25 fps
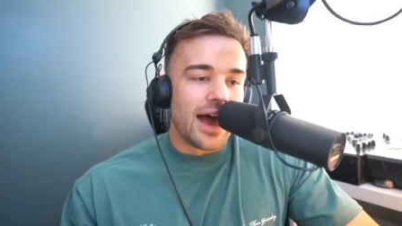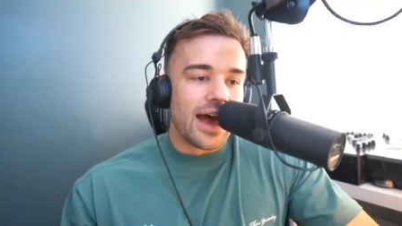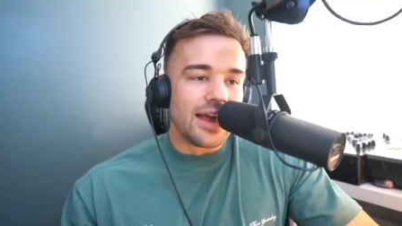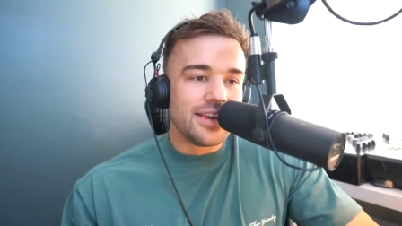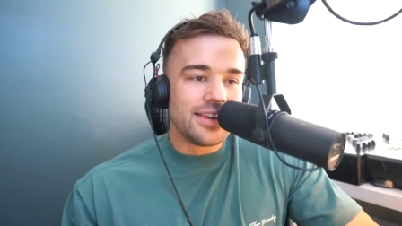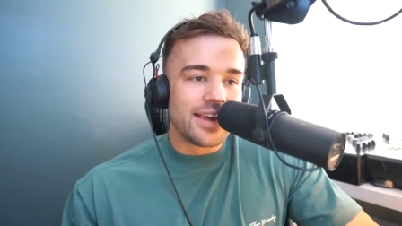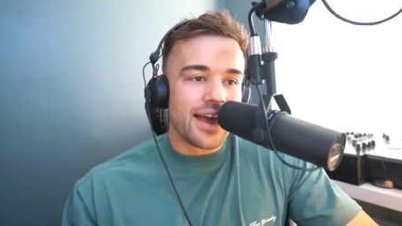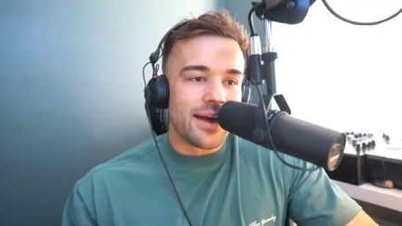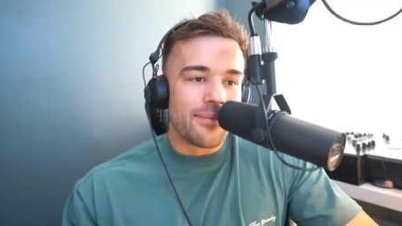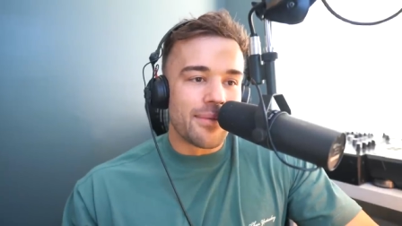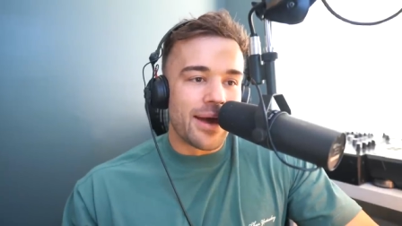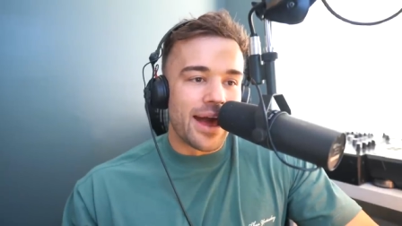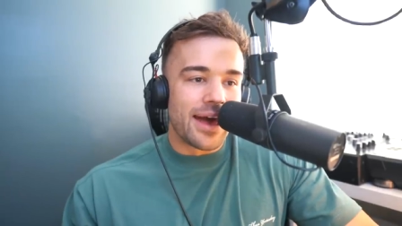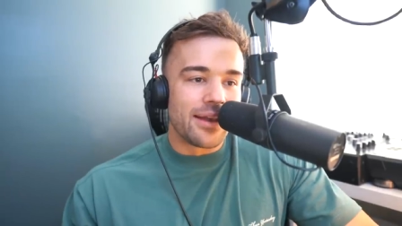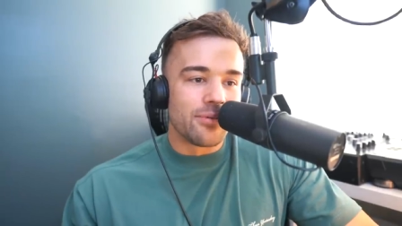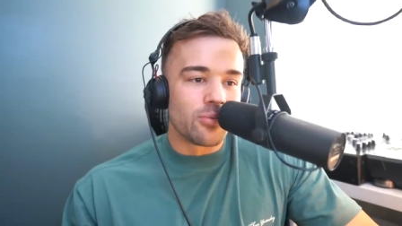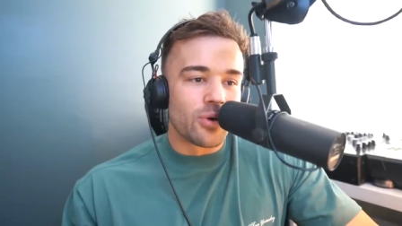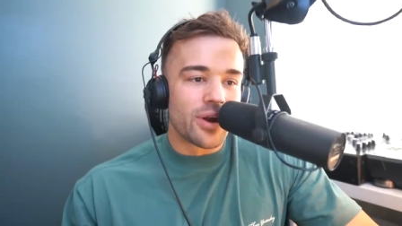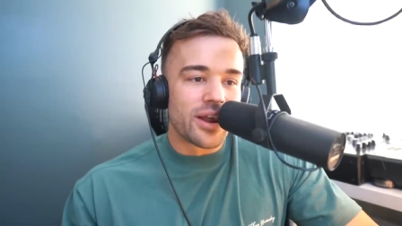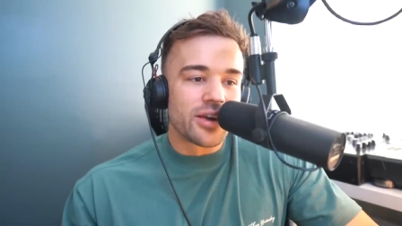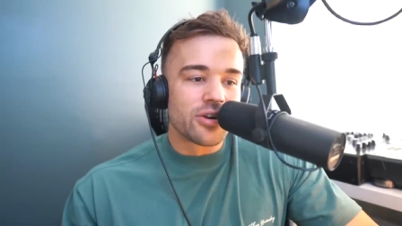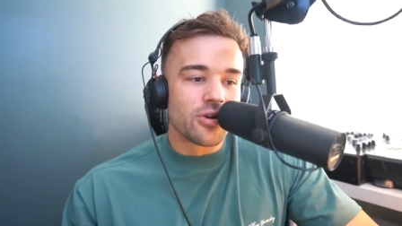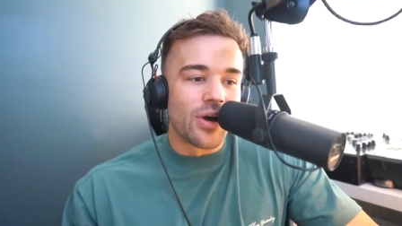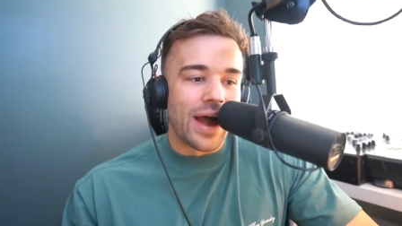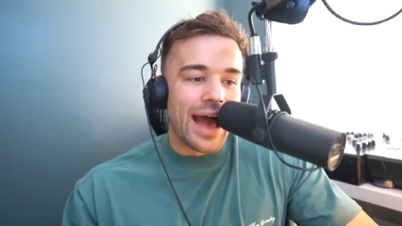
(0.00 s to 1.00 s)
And yeah, man,
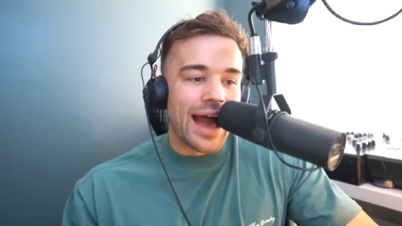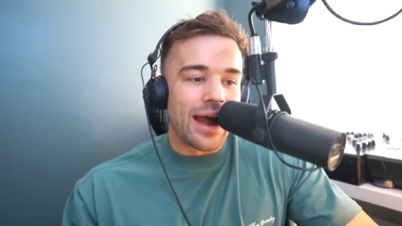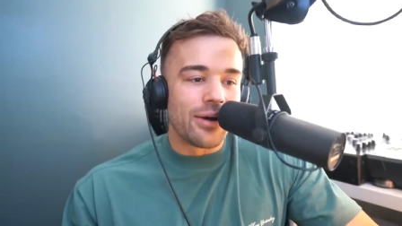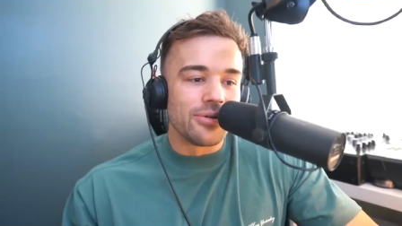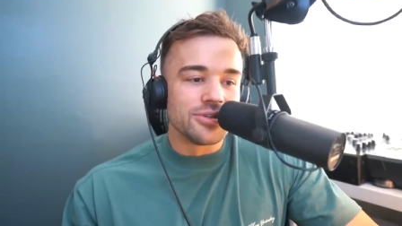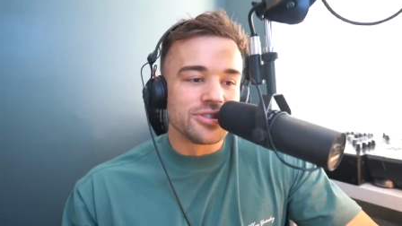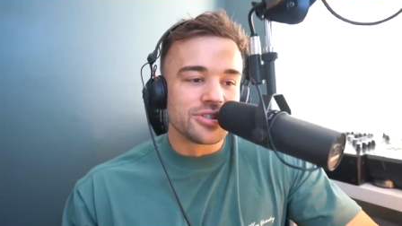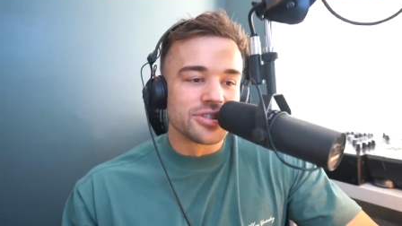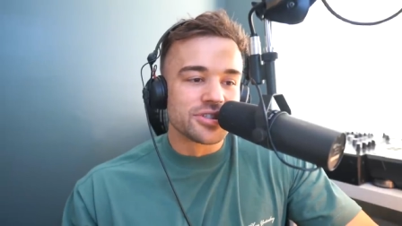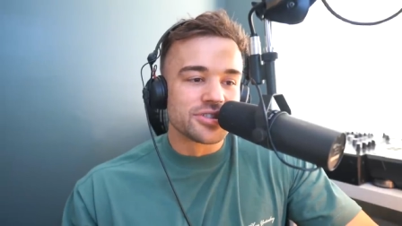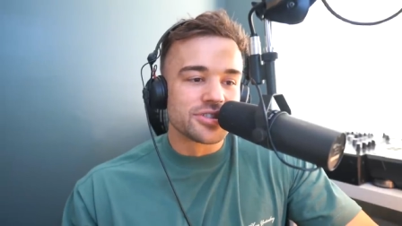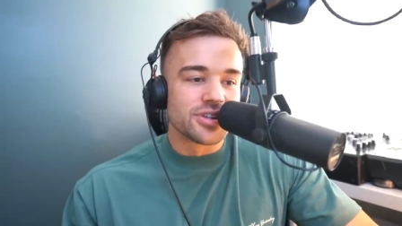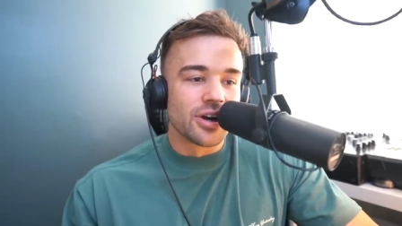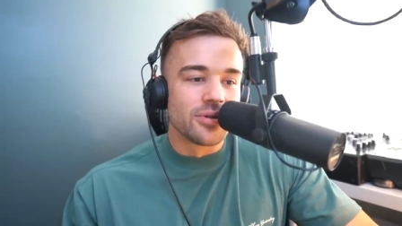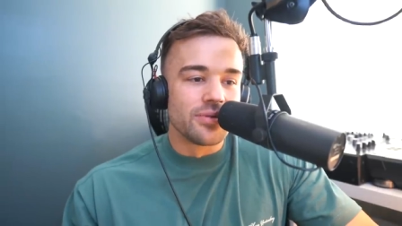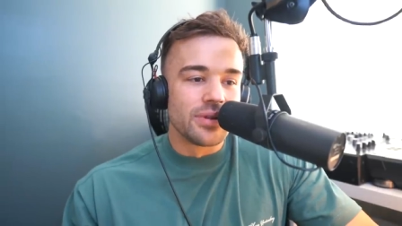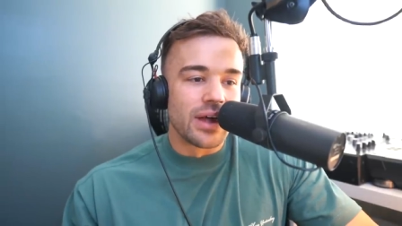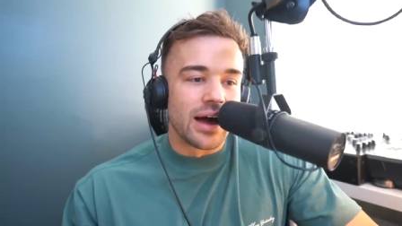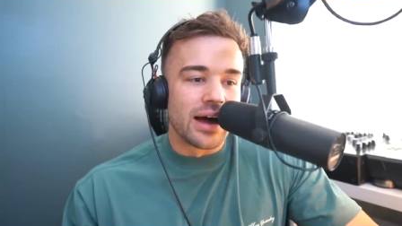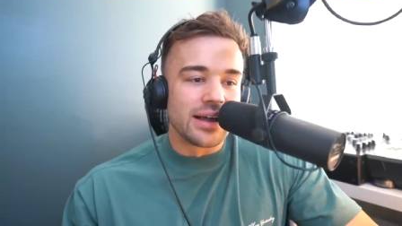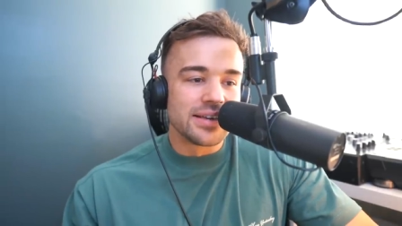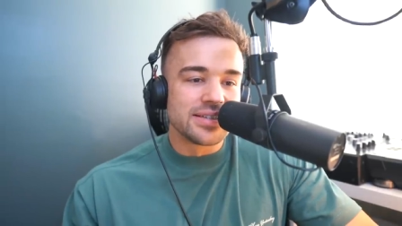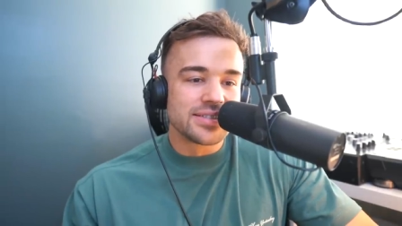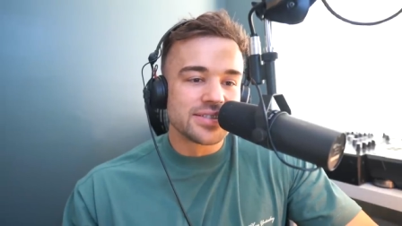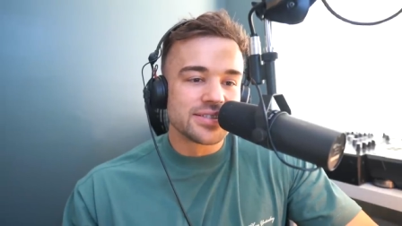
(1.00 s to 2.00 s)
what I got out was just so
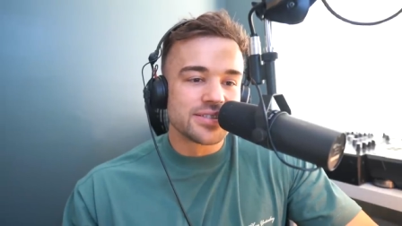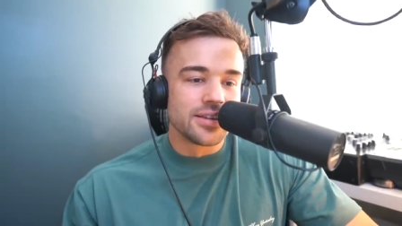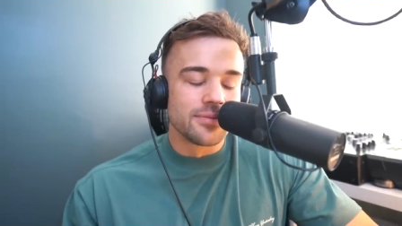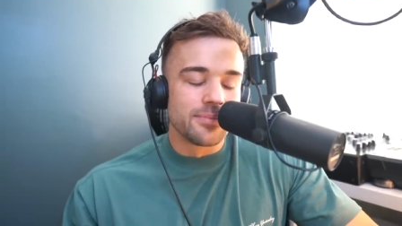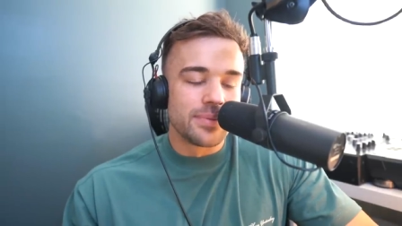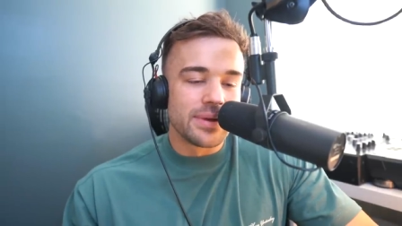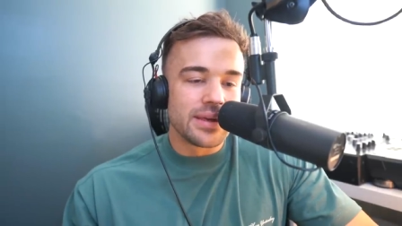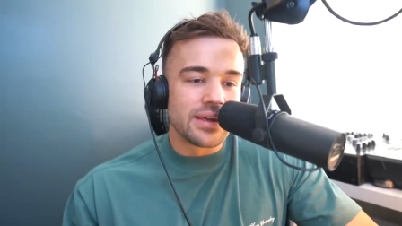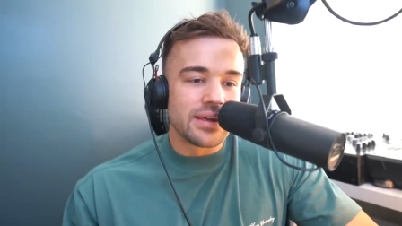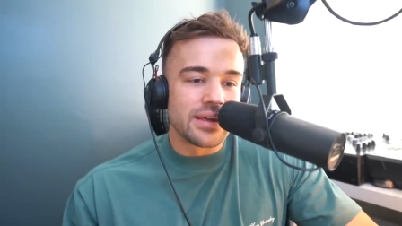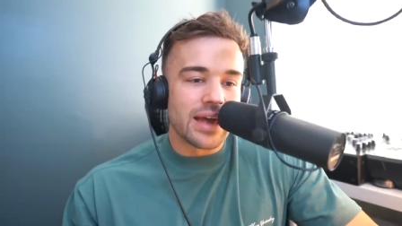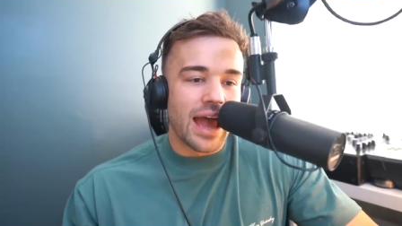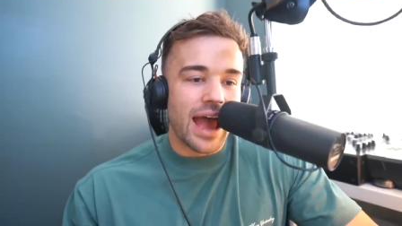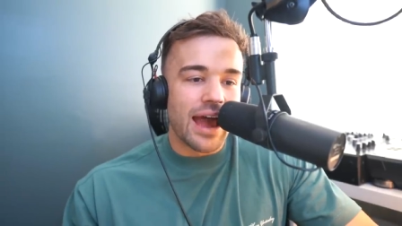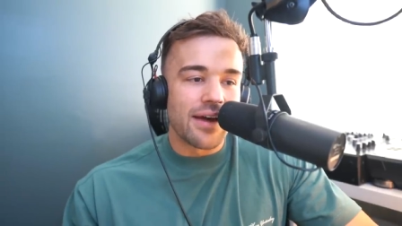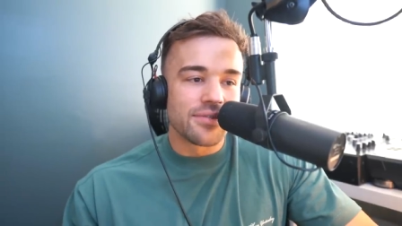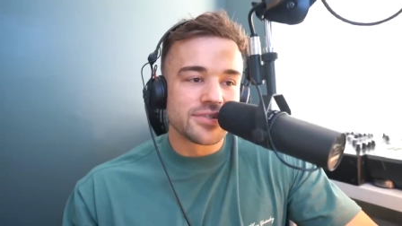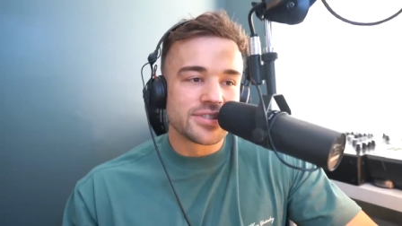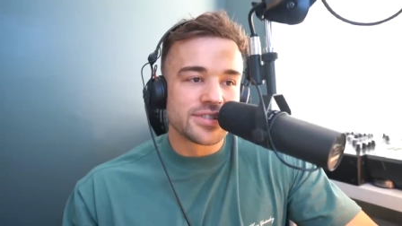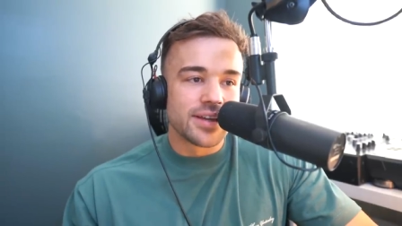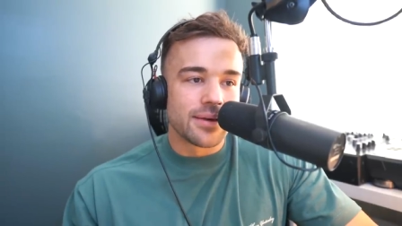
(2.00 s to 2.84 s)
nice to be have